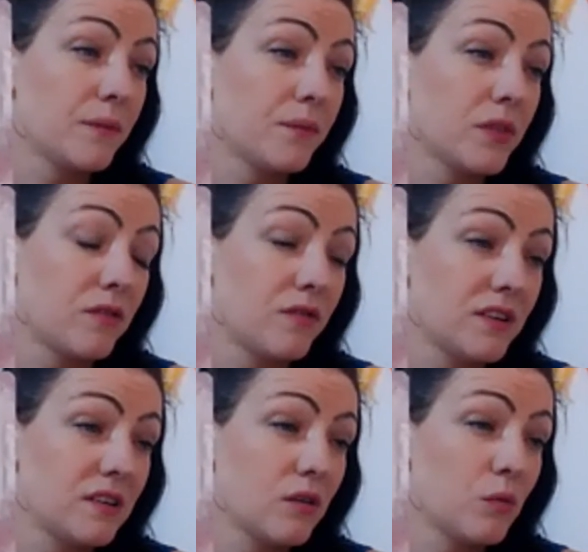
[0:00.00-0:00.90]
their
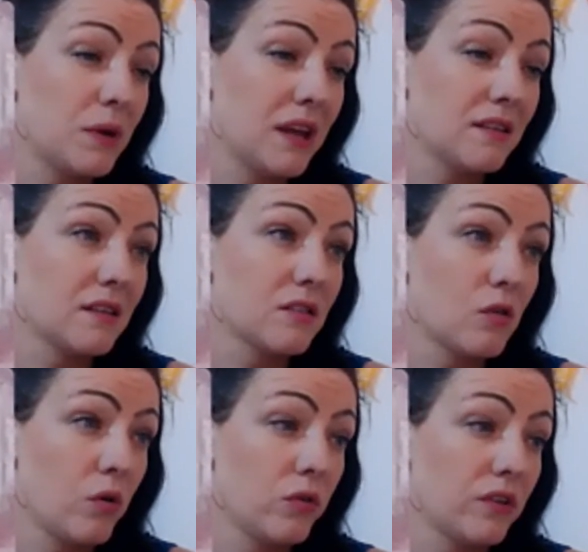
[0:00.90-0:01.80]
physical presence
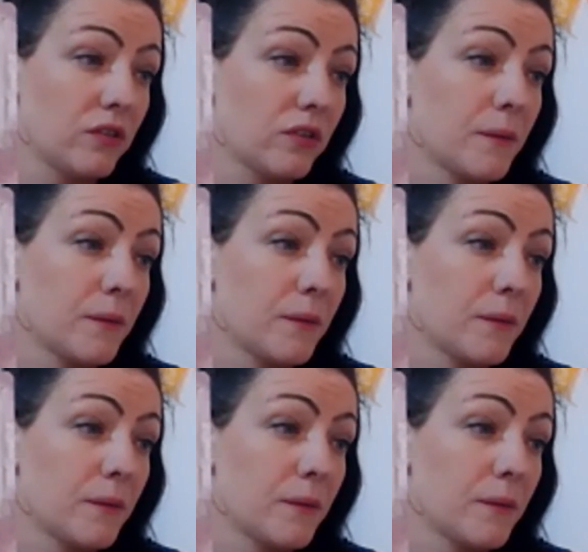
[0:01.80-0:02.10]
causes.